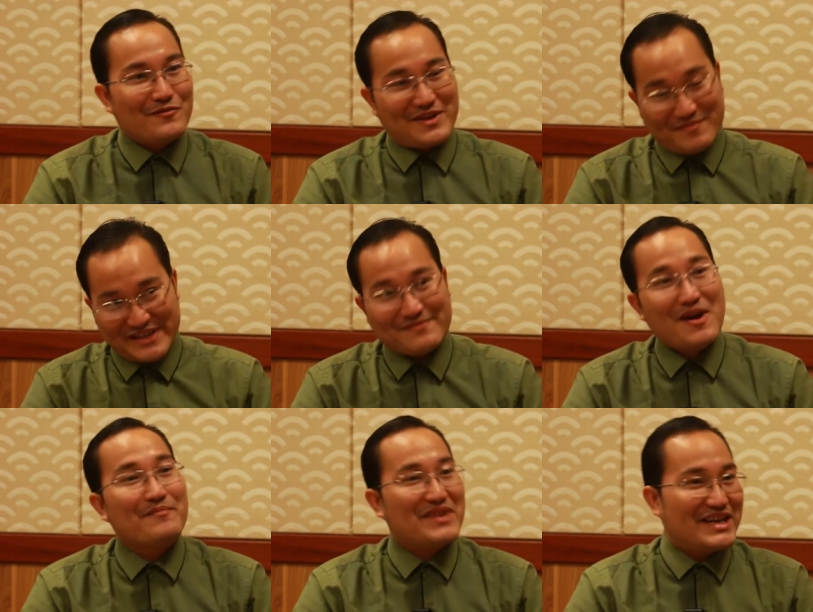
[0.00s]
with
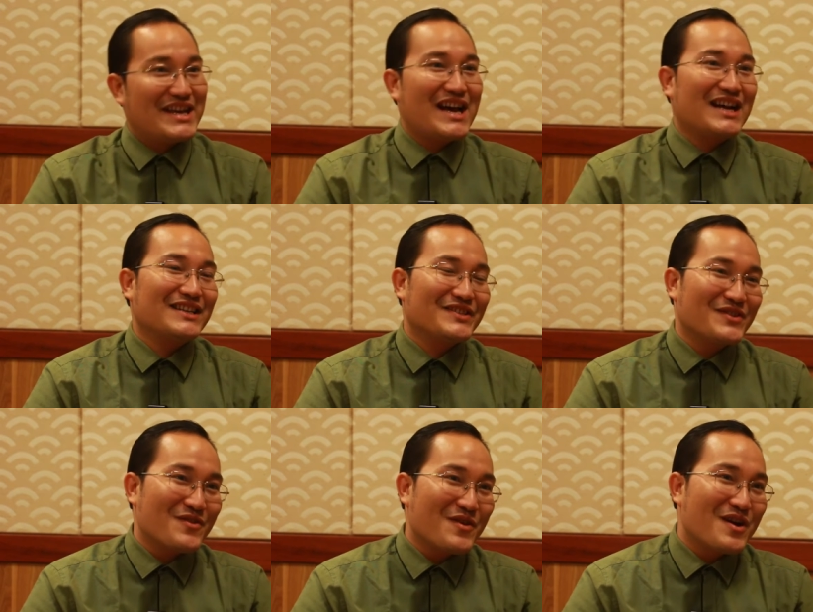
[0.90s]
Mizzima Media.
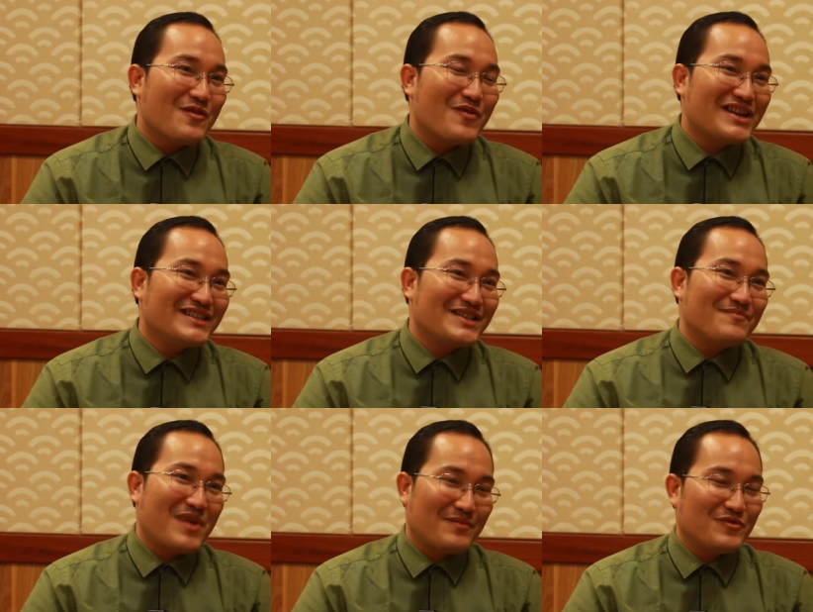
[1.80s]
So what is the
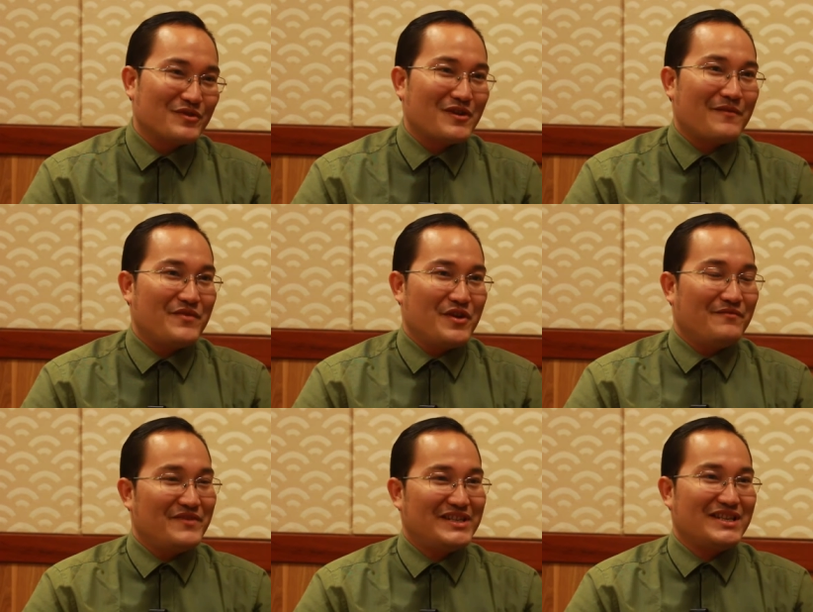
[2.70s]
purpose of your
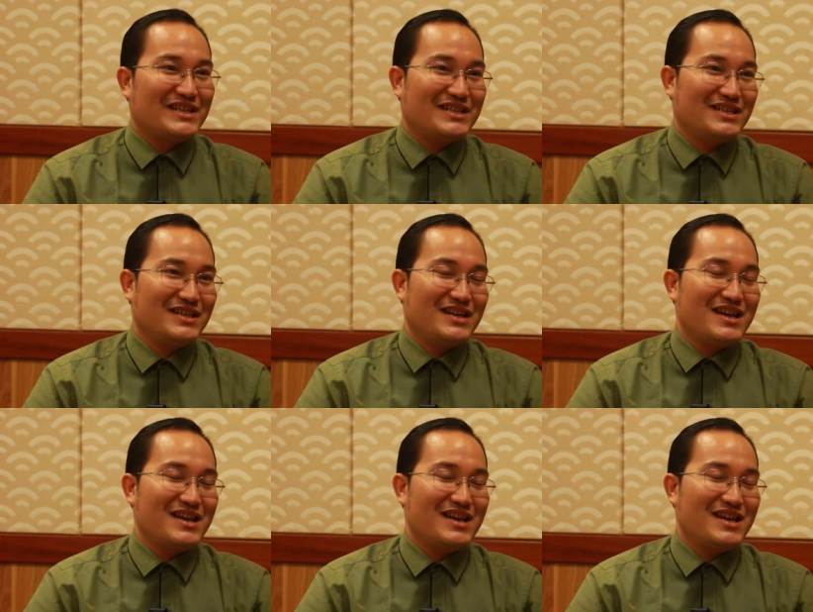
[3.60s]
visit